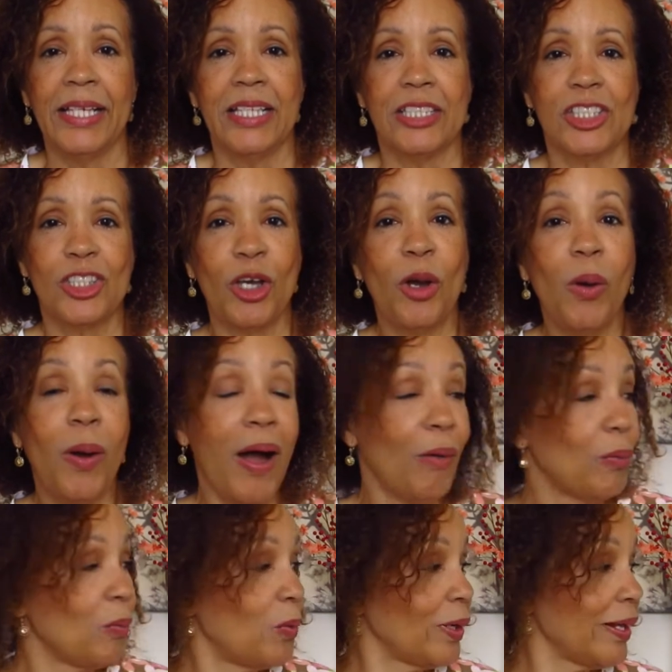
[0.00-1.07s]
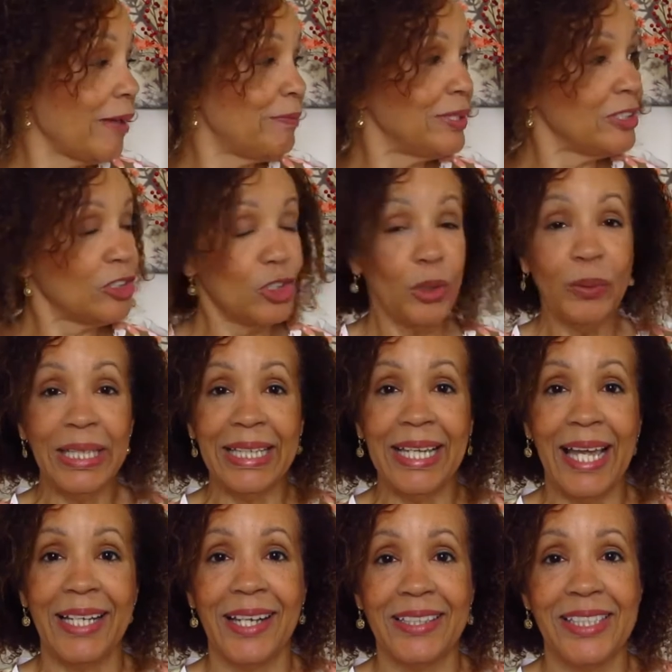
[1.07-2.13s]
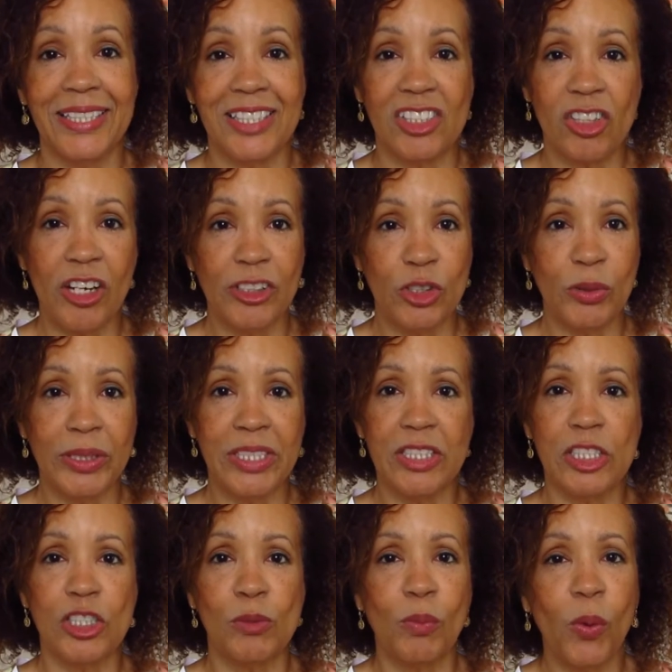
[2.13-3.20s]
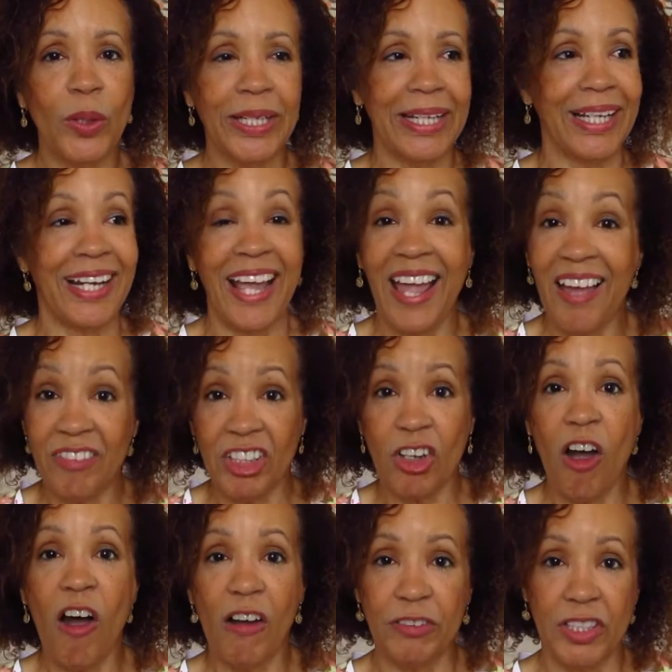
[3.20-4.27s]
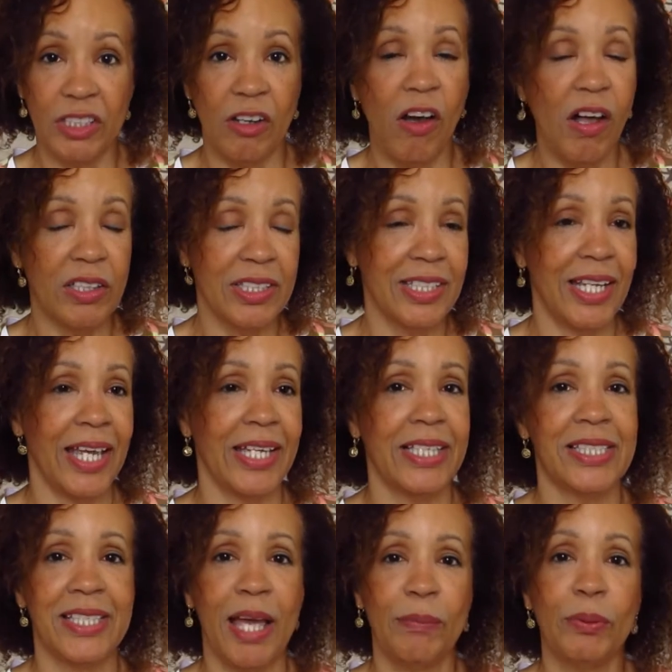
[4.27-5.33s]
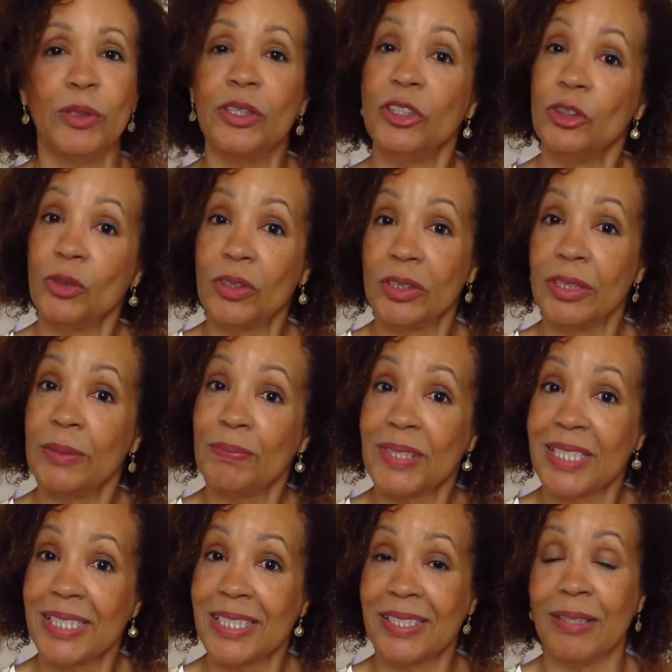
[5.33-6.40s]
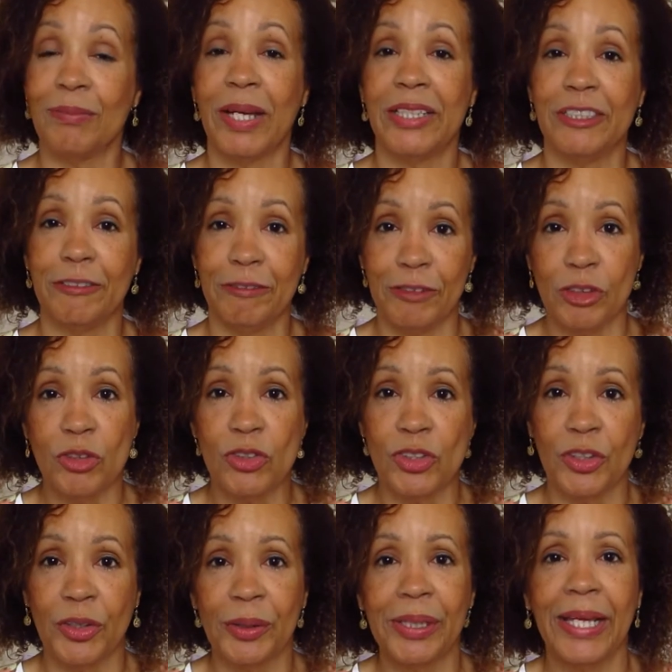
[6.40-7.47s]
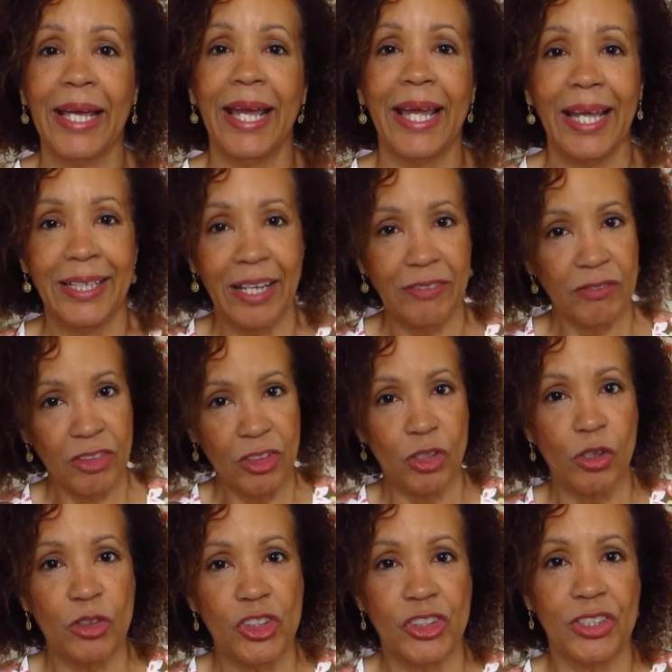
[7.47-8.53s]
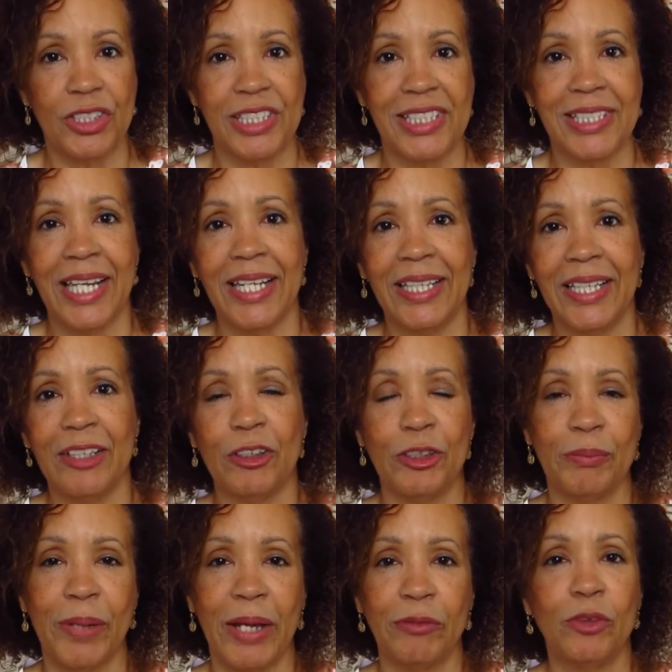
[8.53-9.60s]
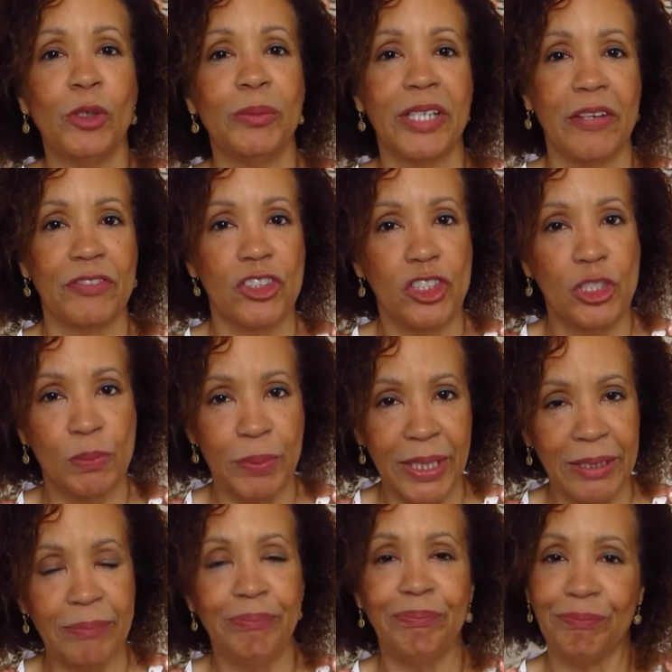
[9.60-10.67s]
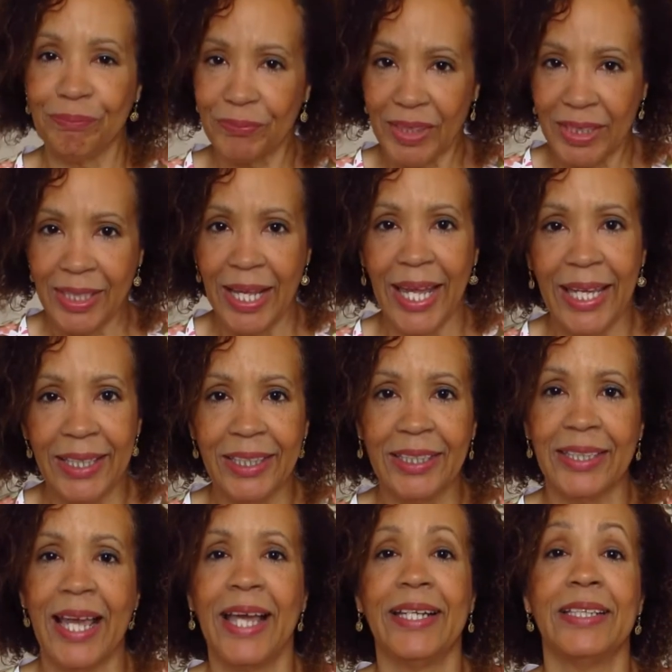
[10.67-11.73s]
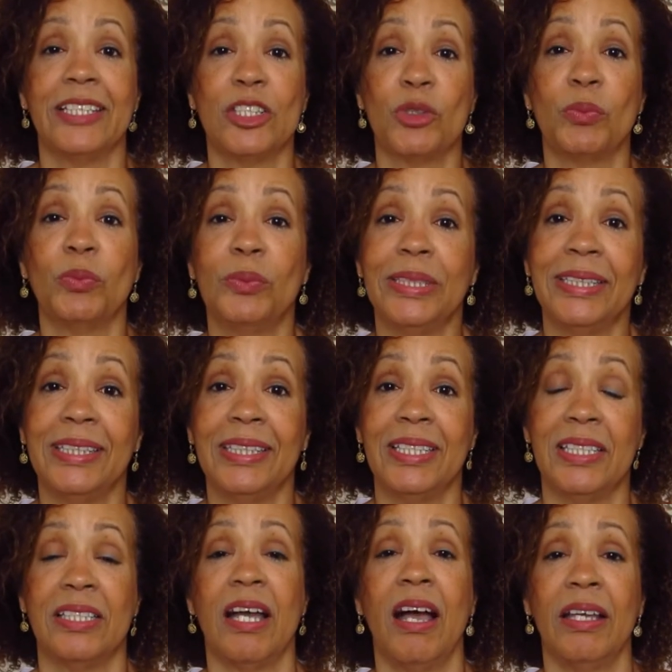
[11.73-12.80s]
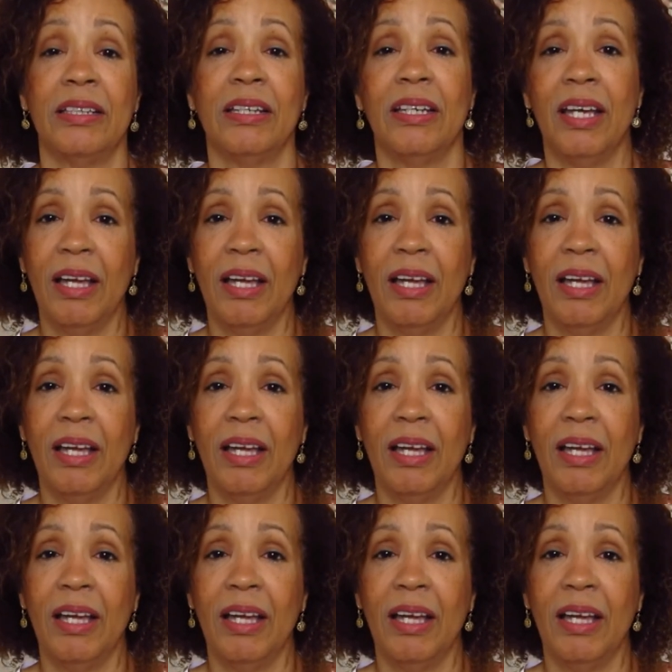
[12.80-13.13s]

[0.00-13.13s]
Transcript: So what I've been doing, and I did start doing this this morning, and I haven't coughed at all today, is I put eucalyptus in my diffuser, and I've, you know, sh stayed here in my room, and I've just been inhaling that, and it's really done.